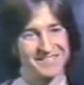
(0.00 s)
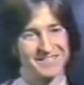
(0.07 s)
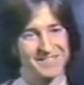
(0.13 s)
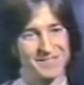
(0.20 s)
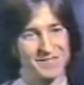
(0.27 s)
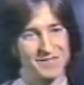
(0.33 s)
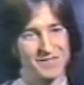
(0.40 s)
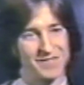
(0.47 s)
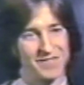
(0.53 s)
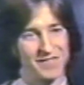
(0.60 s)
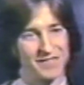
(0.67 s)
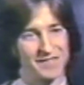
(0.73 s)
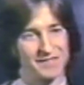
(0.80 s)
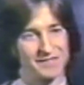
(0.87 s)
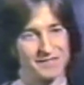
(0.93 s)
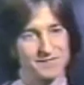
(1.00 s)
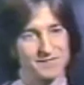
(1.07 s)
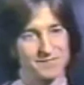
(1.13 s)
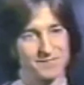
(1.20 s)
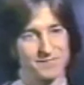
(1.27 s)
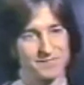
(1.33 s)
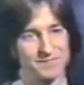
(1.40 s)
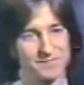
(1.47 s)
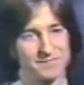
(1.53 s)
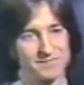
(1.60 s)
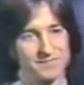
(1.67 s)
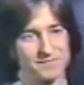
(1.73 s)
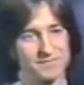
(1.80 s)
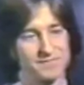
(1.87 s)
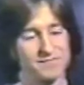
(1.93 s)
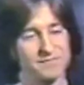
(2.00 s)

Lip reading: I got a call on a Friday